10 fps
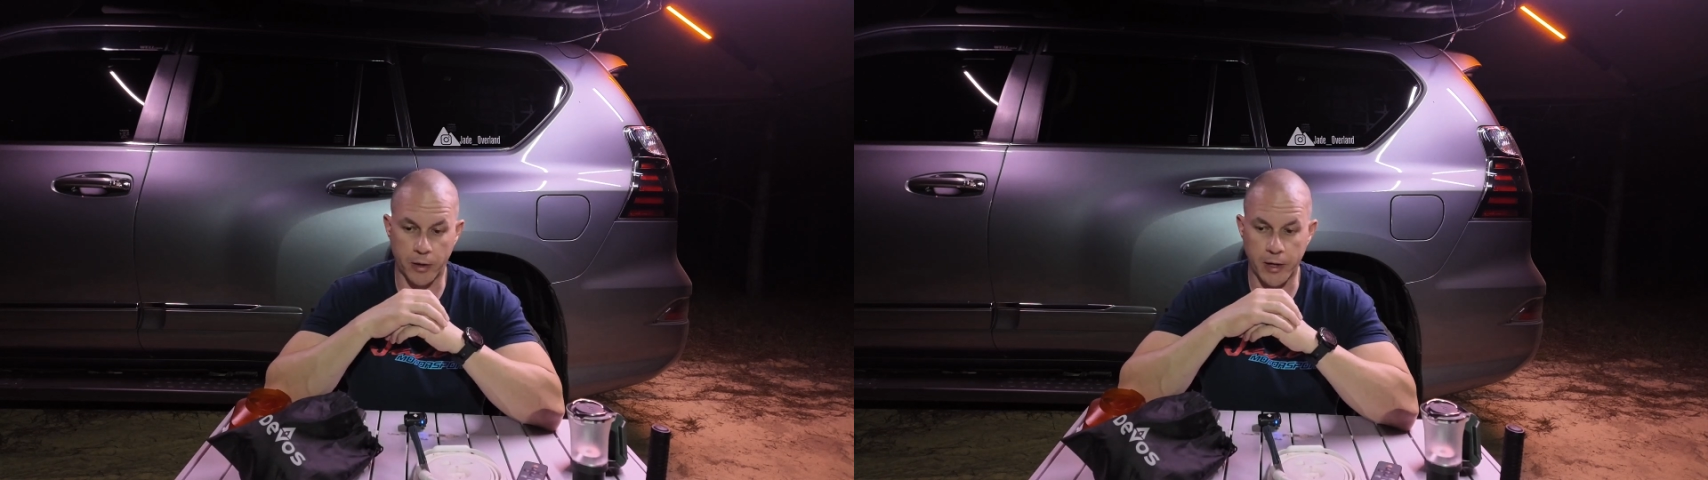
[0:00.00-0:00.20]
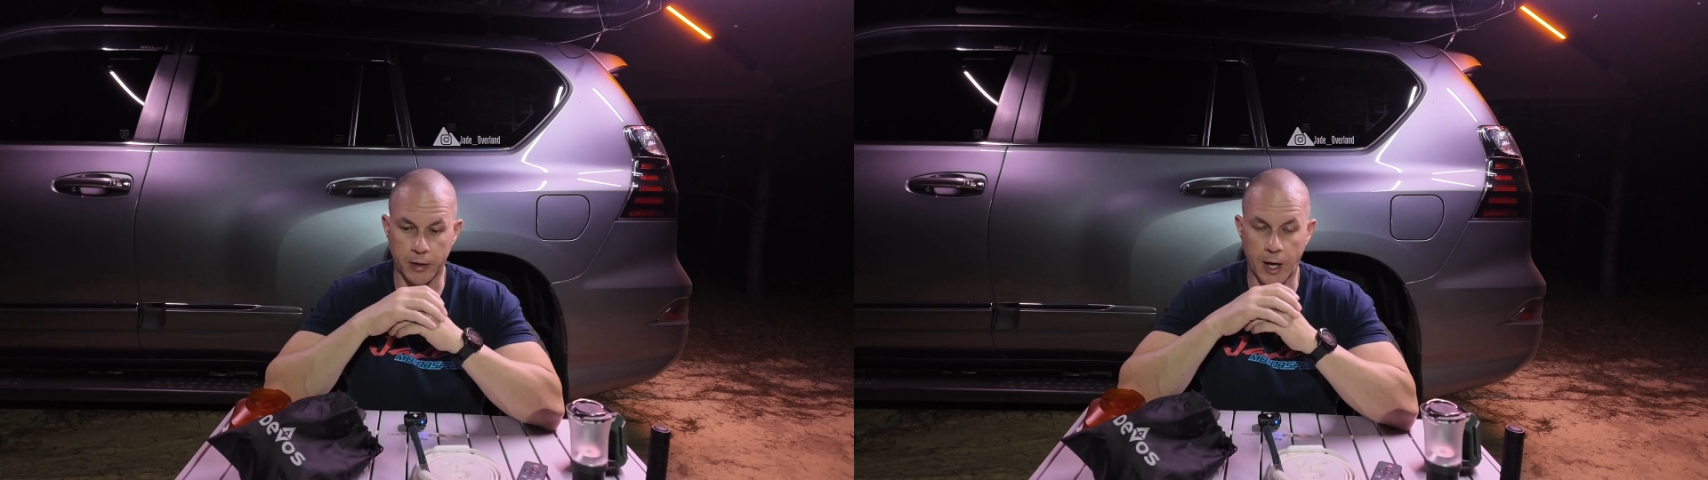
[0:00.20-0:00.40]

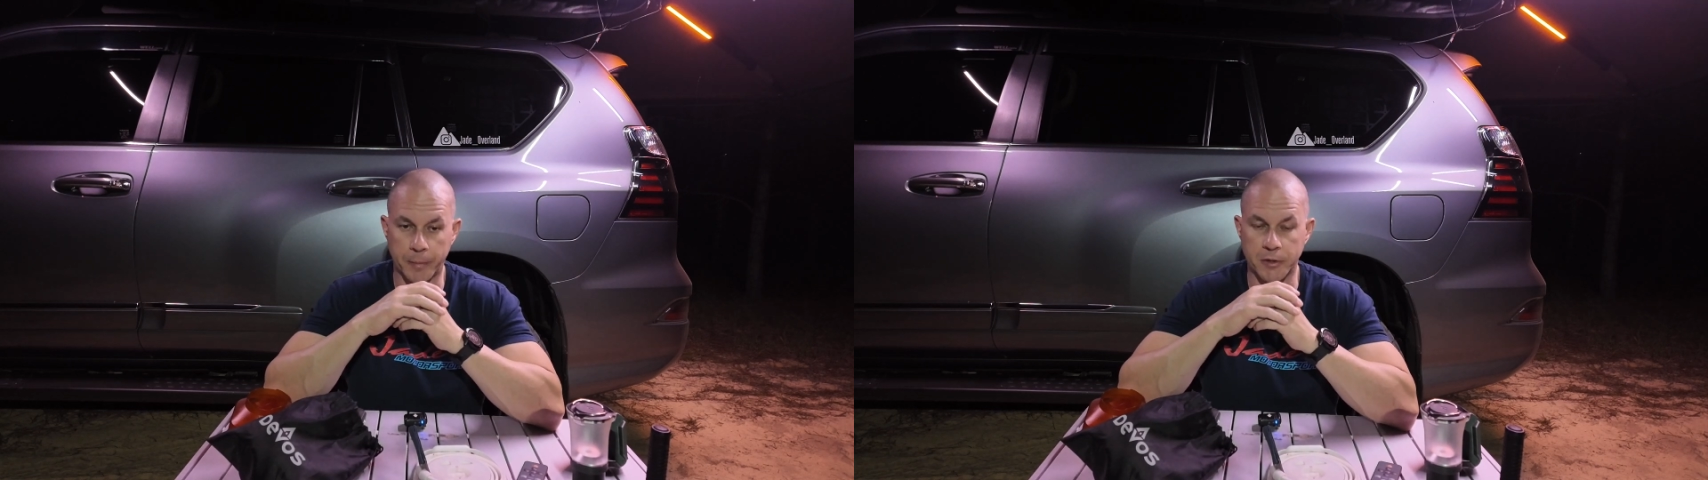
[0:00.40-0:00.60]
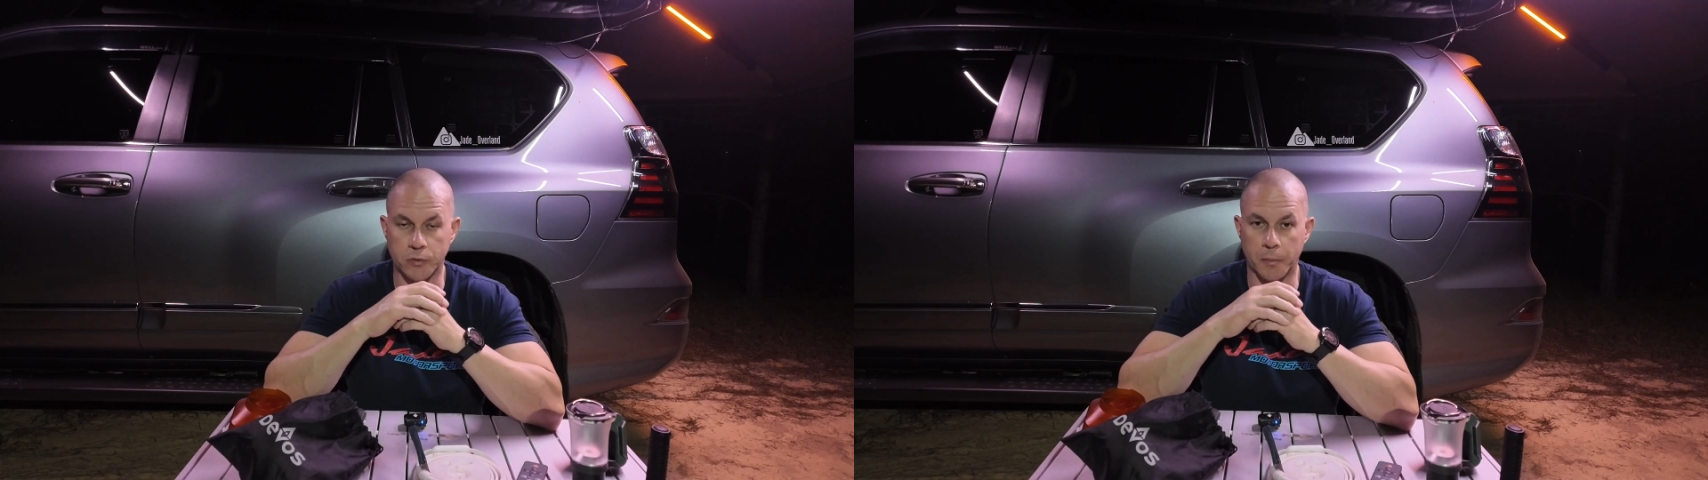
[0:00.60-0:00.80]
lighting
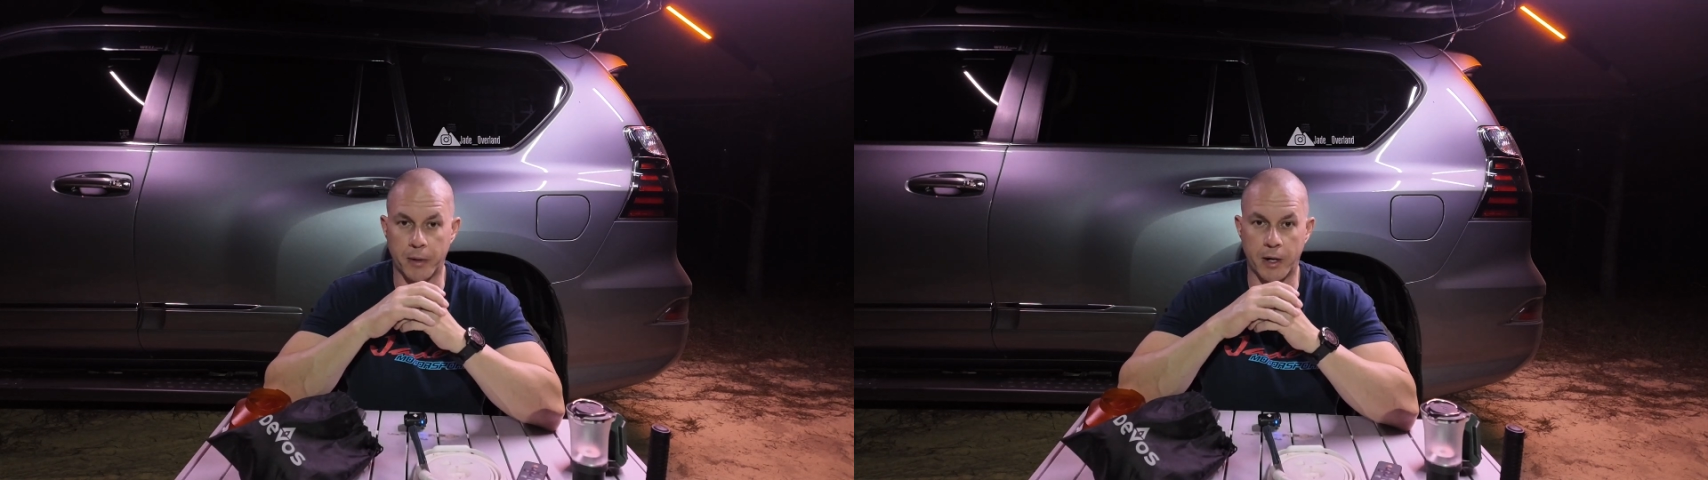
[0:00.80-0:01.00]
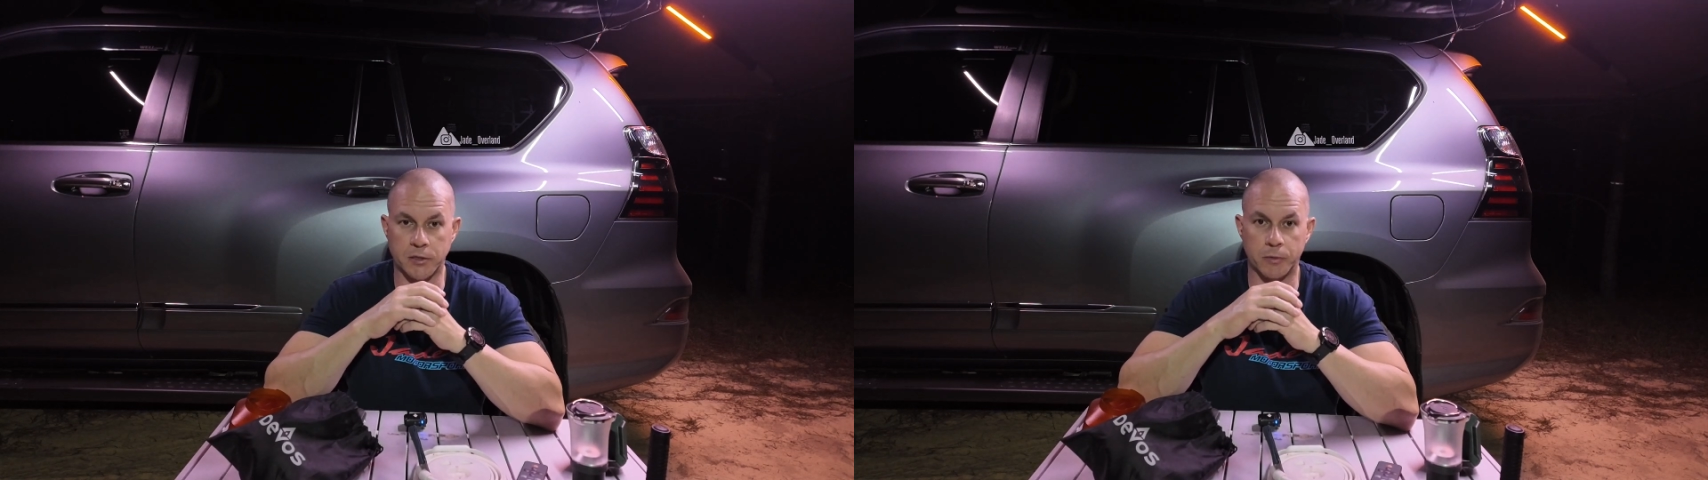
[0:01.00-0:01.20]
options when
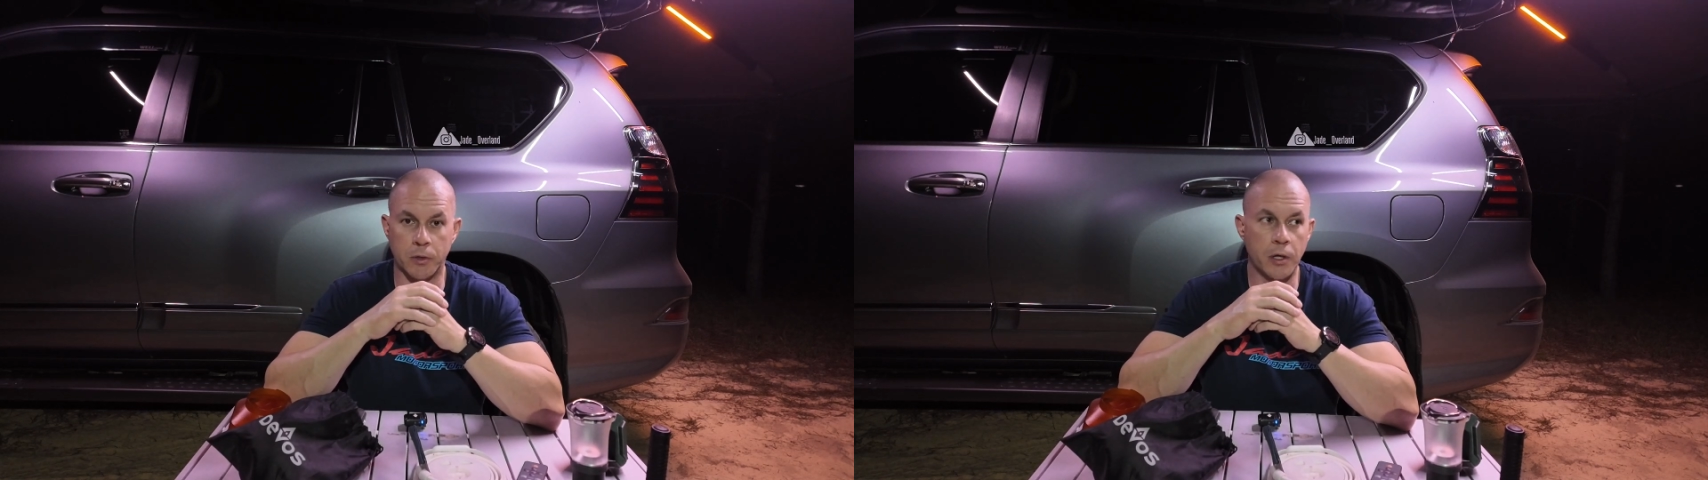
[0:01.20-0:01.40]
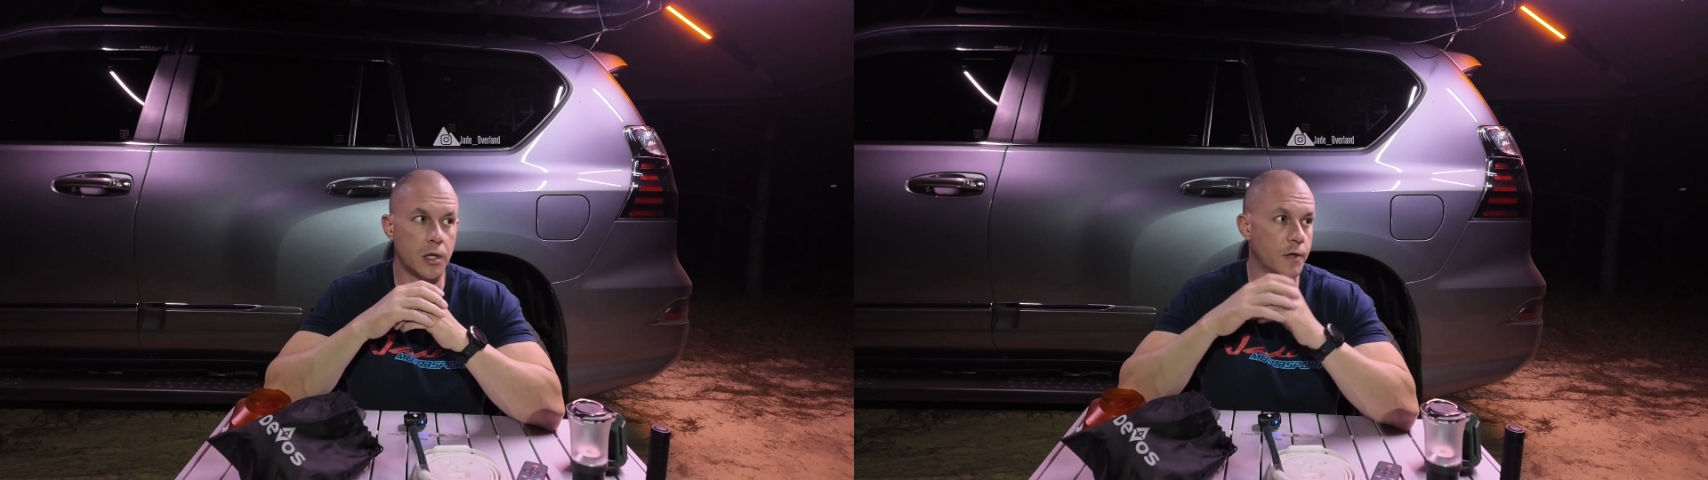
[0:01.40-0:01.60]

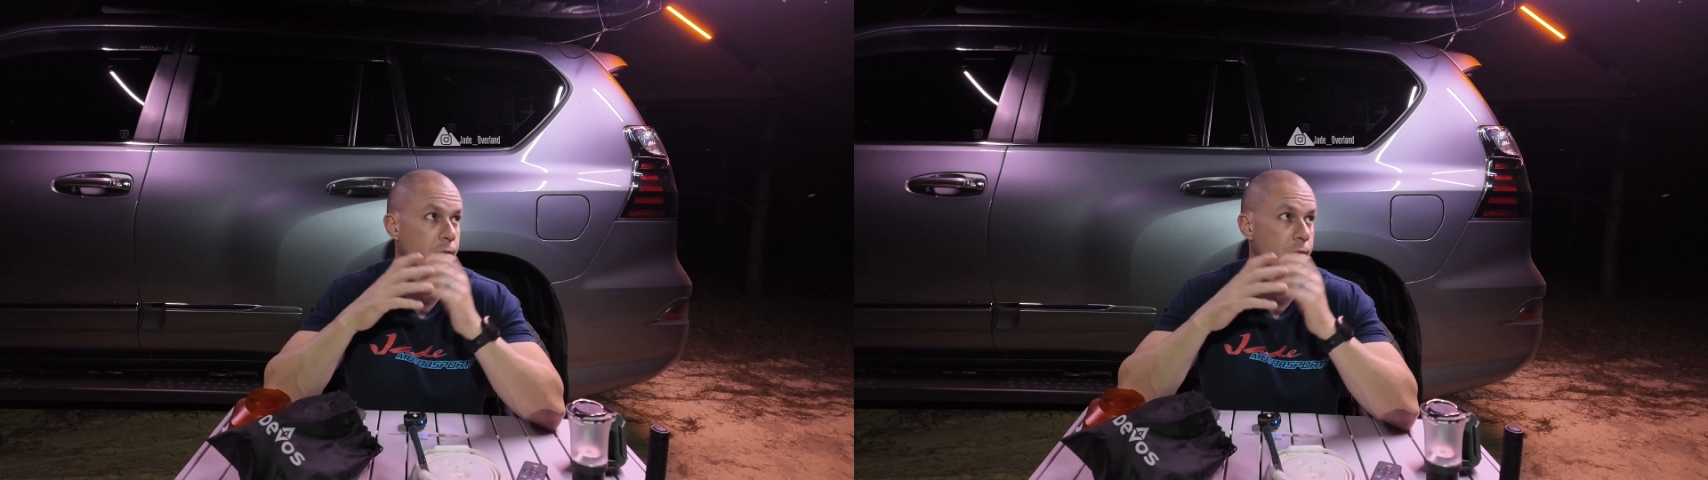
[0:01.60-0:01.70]
possible.